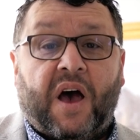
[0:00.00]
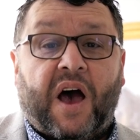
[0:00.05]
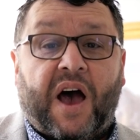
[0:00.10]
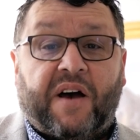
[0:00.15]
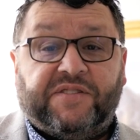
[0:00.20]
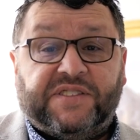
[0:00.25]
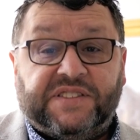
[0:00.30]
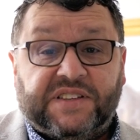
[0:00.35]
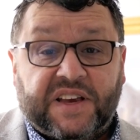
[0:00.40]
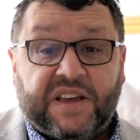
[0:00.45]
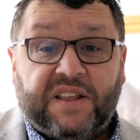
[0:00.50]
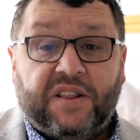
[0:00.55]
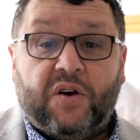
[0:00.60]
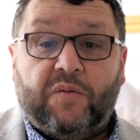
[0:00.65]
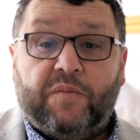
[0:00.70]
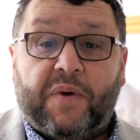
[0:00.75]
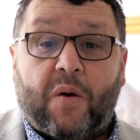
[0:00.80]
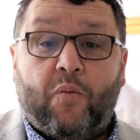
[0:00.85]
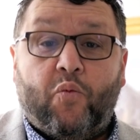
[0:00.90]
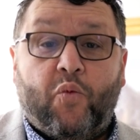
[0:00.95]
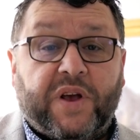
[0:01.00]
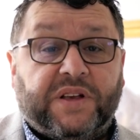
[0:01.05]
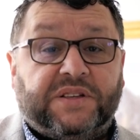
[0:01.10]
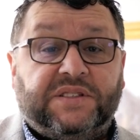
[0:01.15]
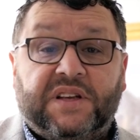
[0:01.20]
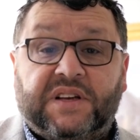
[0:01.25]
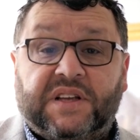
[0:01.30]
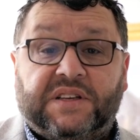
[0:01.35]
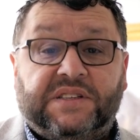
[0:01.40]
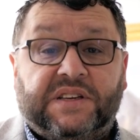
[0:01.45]
I've seen them and
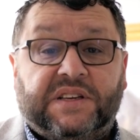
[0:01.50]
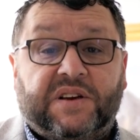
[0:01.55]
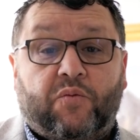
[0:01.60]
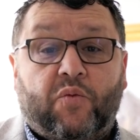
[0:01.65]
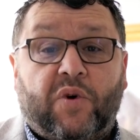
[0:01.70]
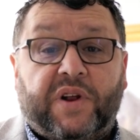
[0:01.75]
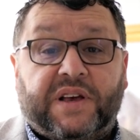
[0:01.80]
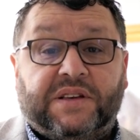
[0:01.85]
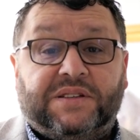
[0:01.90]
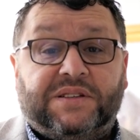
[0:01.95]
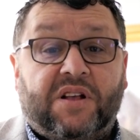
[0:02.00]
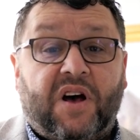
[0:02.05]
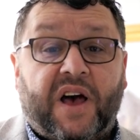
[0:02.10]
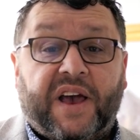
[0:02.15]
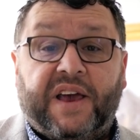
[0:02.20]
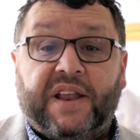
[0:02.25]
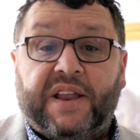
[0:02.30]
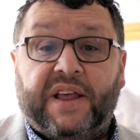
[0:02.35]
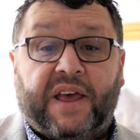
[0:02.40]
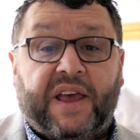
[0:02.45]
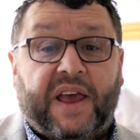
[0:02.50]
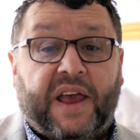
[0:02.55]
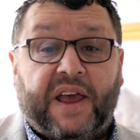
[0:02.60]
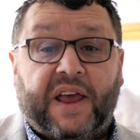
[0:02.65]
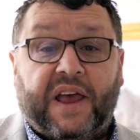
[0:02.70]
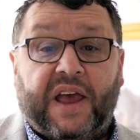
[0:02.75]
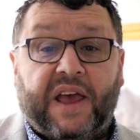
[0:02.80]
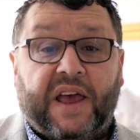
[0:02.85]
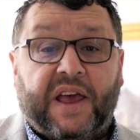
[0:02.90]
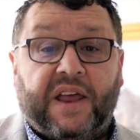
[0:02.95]
witnessed it, what it's like
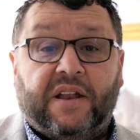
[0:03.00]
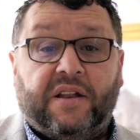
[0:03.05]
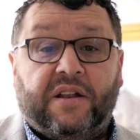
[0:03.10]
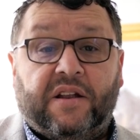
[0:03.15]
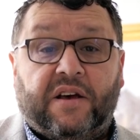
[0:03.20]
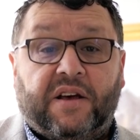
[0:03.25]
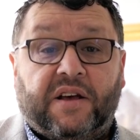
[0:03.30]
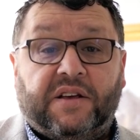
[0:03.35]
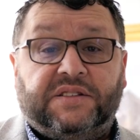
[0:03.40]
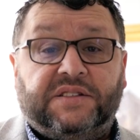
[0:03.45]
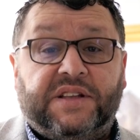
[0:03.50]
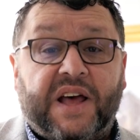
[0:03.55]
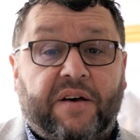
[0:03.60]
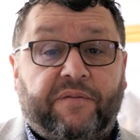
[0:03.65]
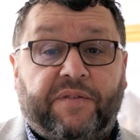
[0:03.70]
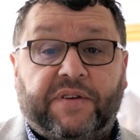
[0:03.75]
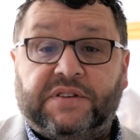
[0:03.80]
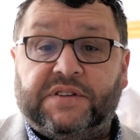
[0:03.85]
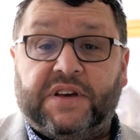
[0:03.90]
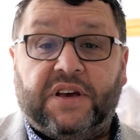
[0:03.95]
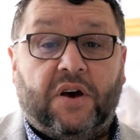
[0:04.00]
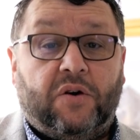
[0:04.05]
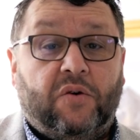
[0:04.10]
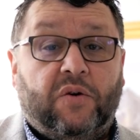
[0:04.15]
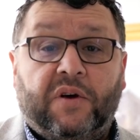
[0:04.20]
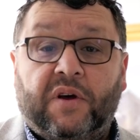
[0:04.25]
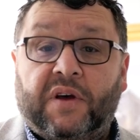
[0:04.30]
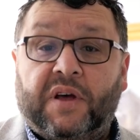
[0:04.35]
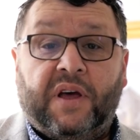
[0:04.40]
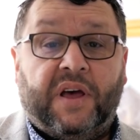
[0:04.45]
in Stamford
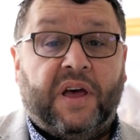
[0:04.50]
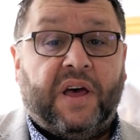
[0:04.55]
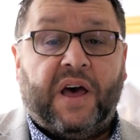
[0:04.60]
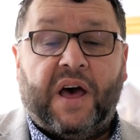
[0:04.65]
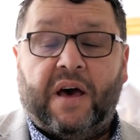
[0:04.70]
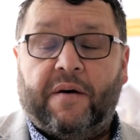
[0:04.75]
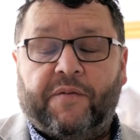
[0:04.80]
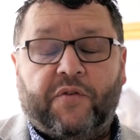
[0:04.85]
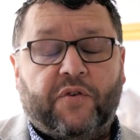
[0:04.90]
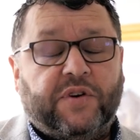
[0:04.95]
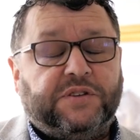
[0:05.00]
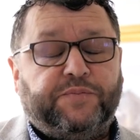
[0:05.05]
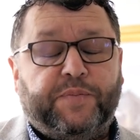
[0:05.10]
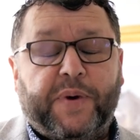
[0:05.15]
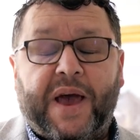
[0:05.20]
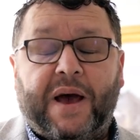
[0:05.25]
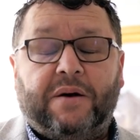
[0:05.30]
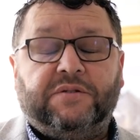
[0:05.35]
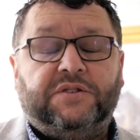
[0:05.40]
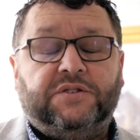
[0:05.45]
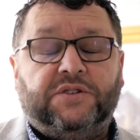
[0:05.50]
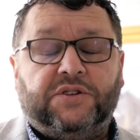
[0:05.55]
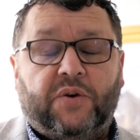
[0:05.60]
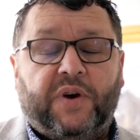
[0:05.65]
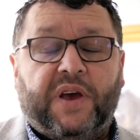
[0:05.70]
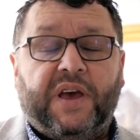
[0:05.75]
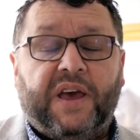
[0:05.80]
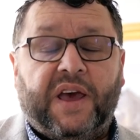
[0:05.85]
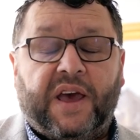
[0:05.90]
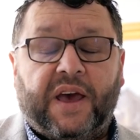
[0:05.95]
Hill, and for us to be able to do
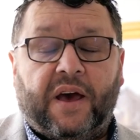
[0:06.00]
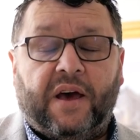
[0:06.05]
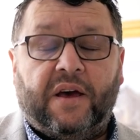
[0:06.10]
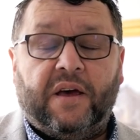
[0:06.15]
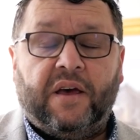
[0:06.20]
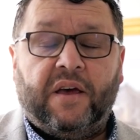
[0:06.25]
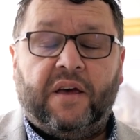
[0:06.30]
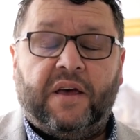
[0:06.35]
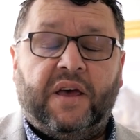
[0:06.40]
it here,